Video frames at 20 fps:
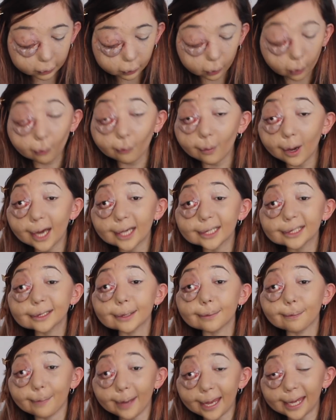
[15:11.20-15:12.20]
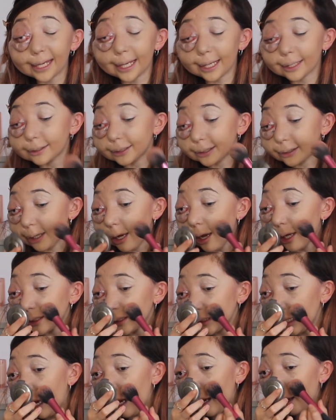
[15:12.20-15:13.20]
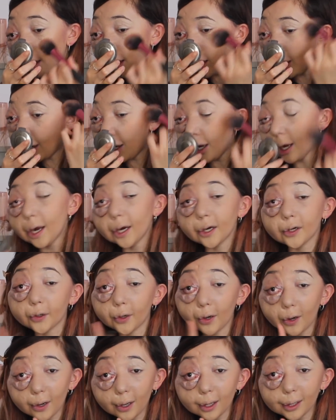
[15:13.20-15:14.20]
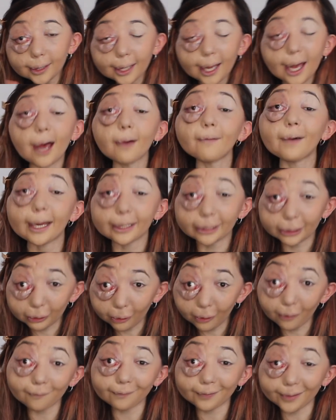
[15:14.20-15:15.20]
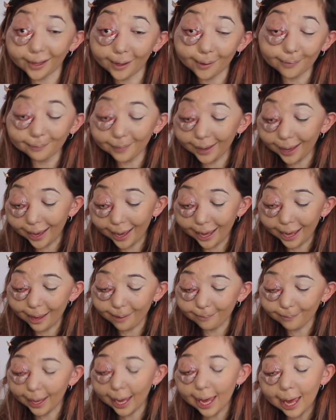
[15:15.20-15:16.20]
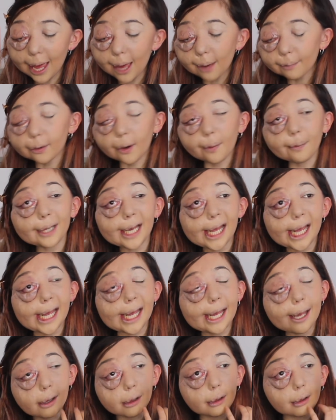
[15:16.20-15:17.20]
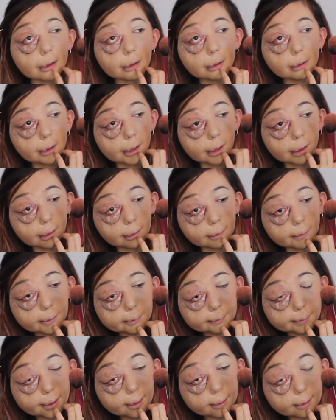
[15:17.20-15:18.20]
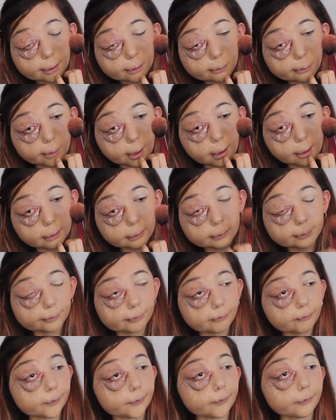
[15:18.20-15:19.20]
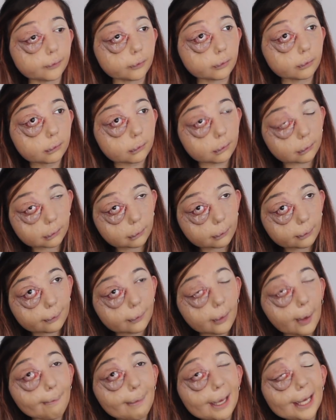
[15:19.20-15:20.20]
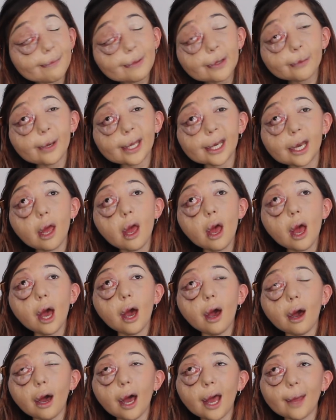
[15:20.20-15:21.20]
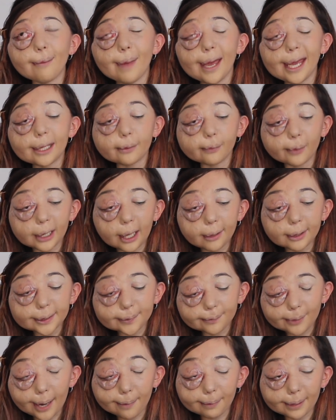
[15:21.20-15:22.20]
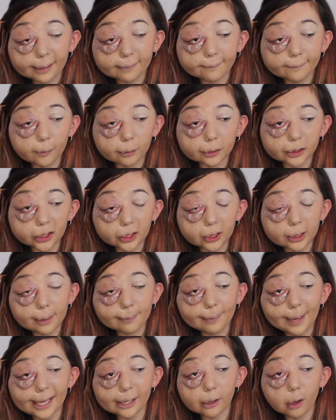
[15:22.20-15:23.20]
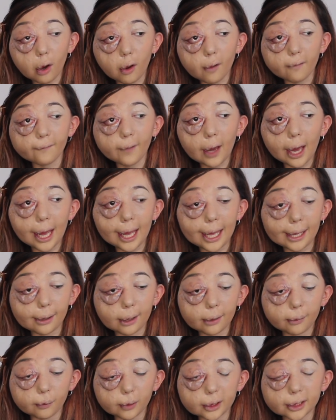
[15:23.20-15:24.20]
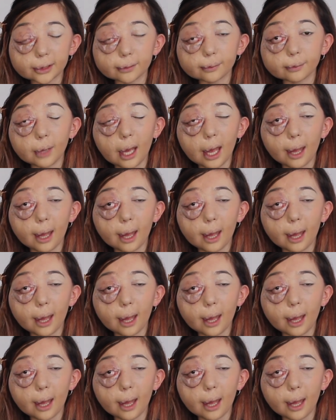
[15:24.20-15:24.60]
your worst baking disaster? Girl, I've had a lot of them. Probably, what would be a good one? Maybe when I was prepping for Junior Bake Off, I was